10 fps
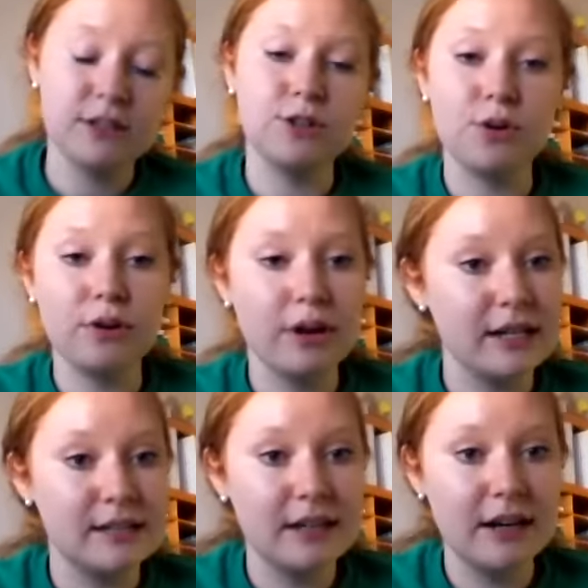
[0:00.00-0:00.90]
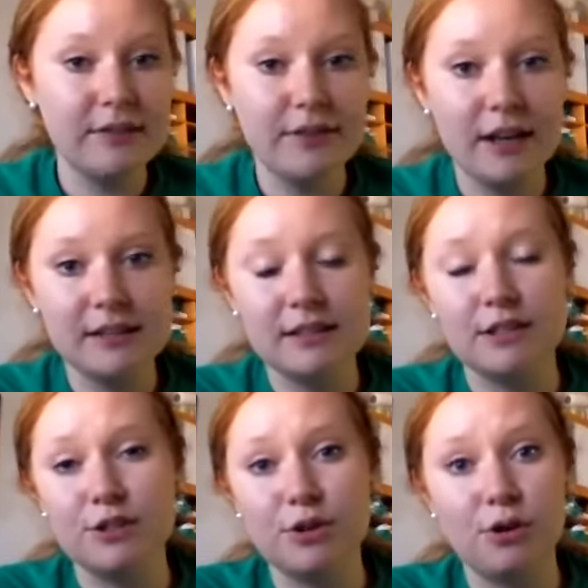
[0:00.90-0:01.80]
Did you go to any state events?
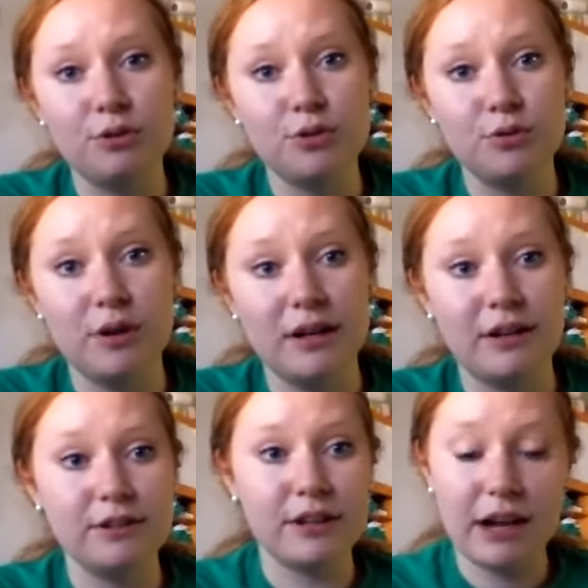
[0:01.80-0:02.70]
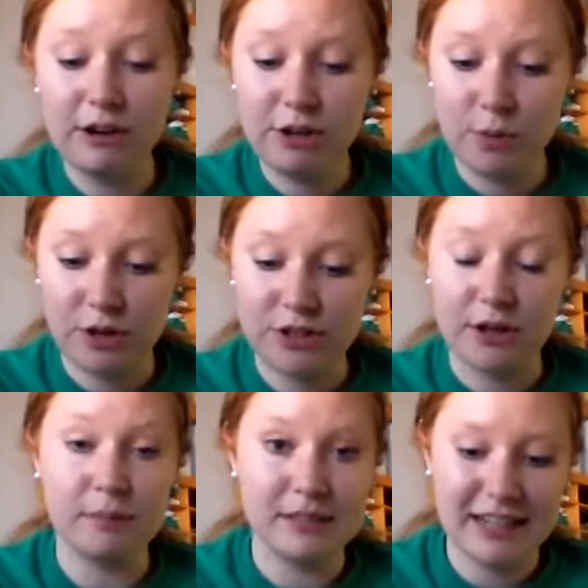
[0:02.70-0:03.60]
Did you go to any other county
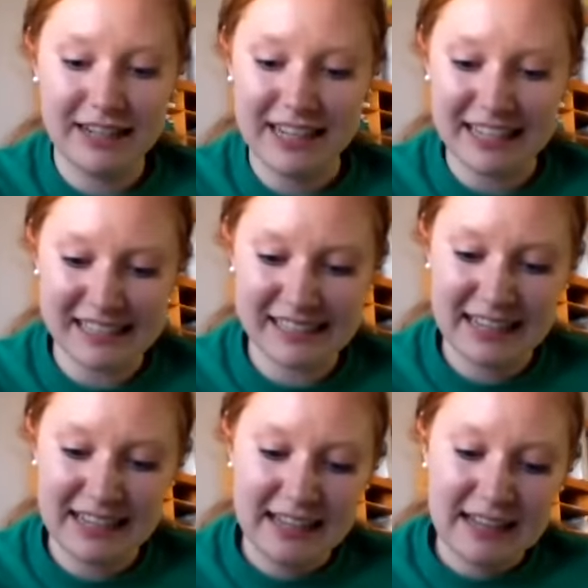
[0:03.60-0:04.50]
workshops like this?